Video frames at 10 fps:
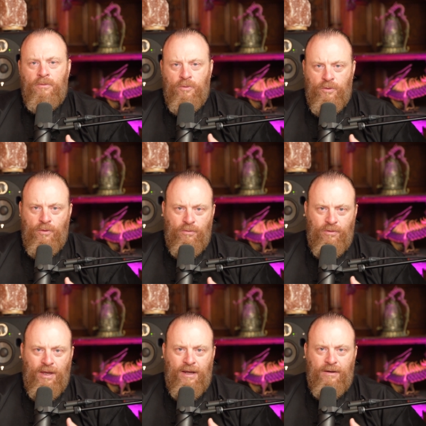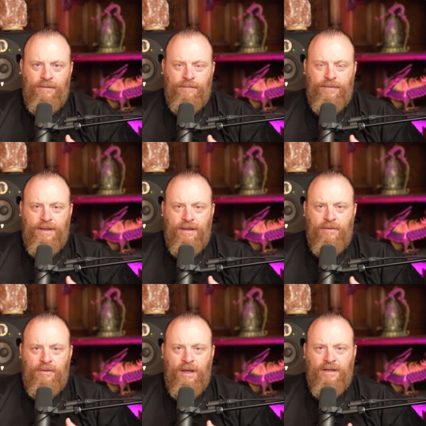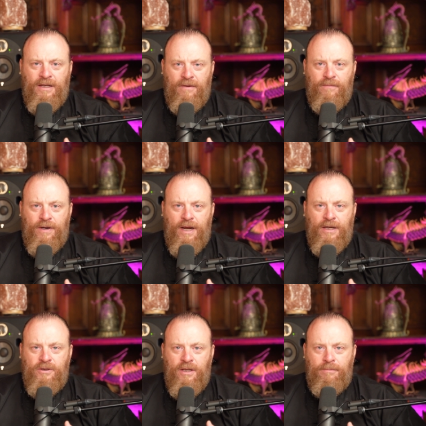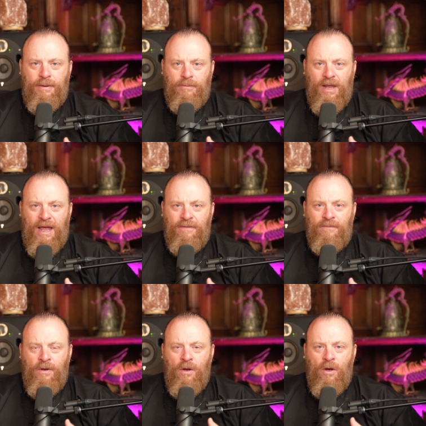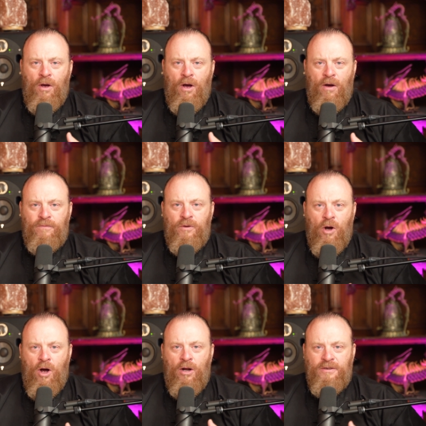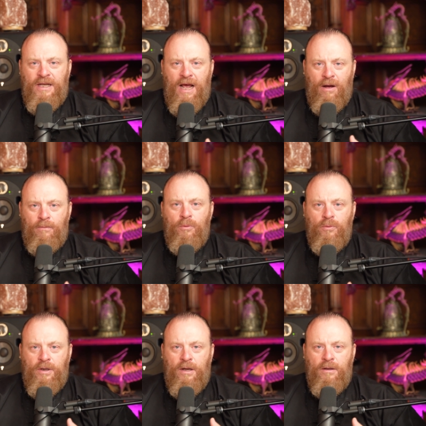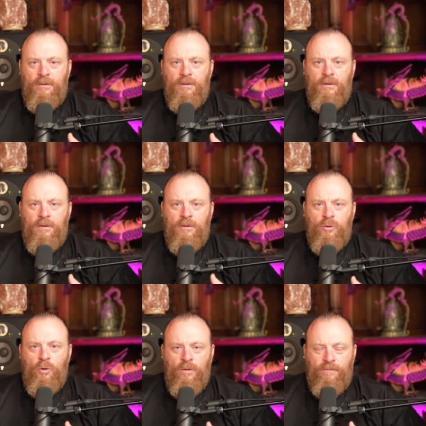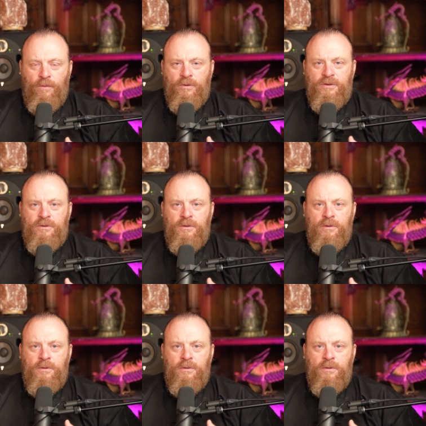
Do you think the identification that people have of God, Tao, Buddha, universe,